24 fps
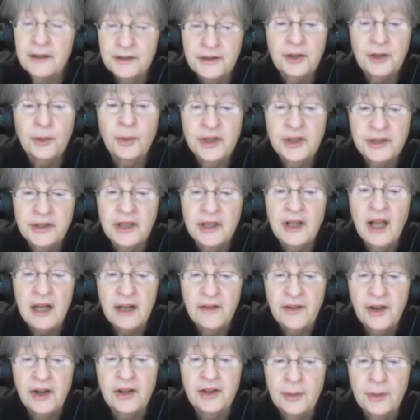because there was a
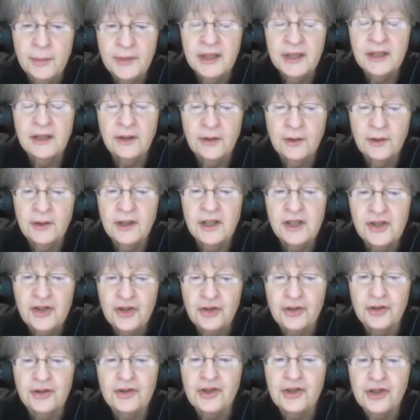lot of argument in the early
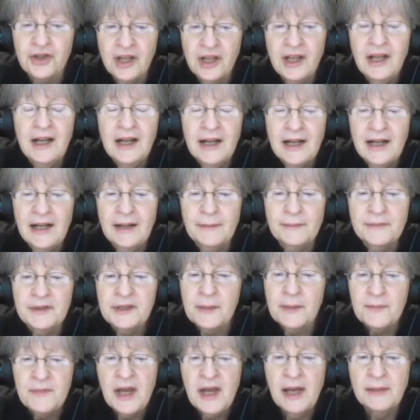church,
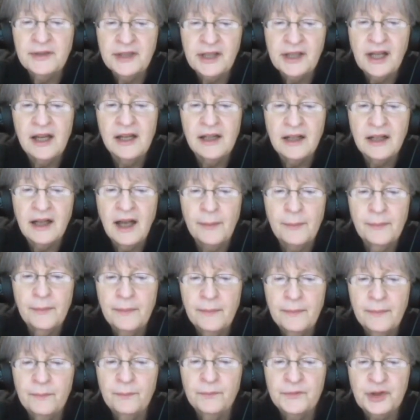sometimes kind of got
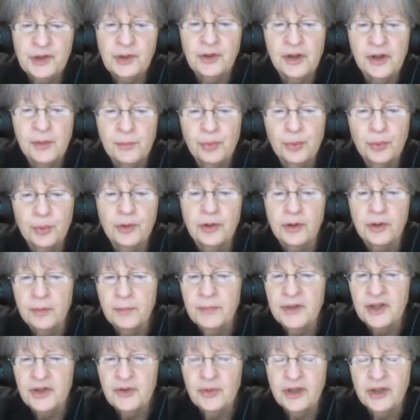sort of brutal
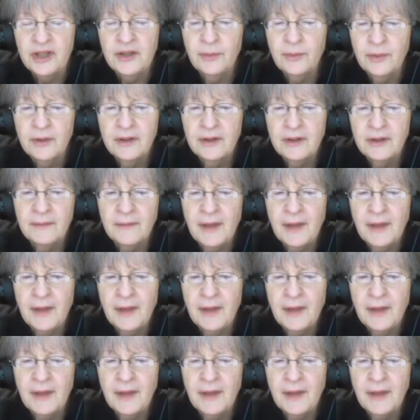between